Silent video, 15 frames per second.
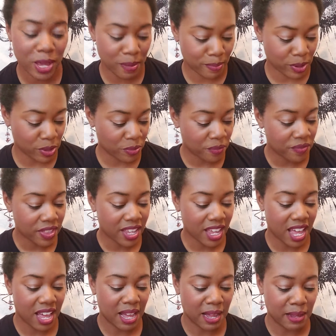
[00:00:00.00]
people
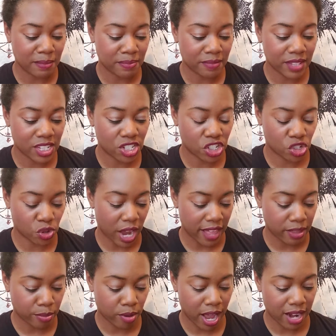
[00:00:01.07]
to try
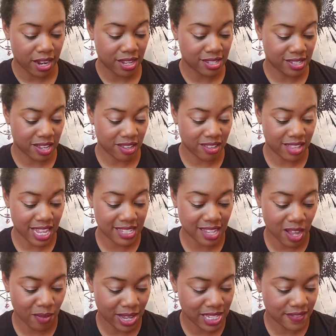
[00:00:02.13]
the product. So that's
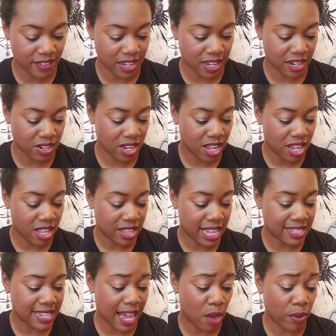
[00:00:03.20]
always fun.
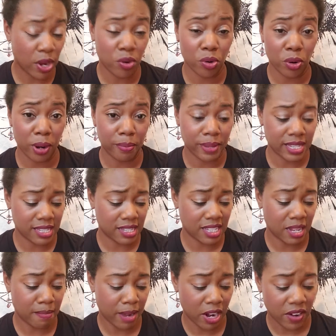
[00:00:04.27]
That's how we grow our business
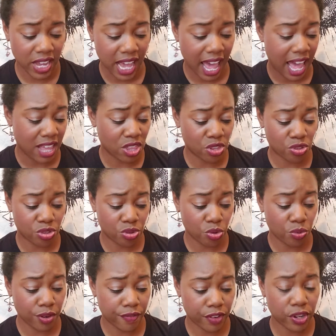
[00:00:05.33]
in Mary Kay,
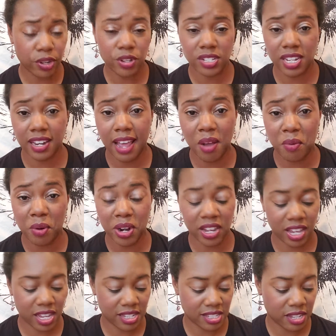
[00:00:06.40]
through referrals and
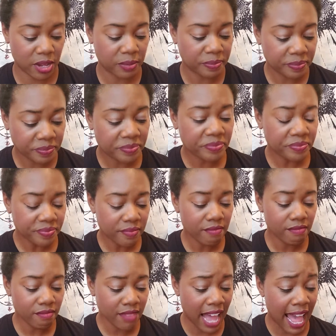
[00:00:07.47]
networking. So
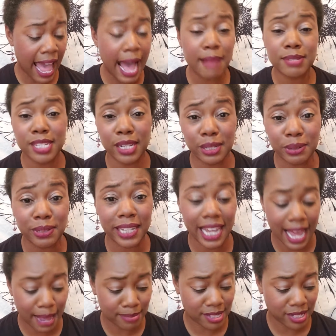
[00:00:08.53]
I absolutely
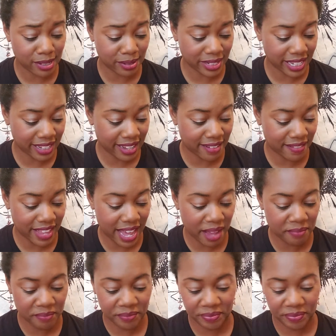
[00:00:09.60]
love that.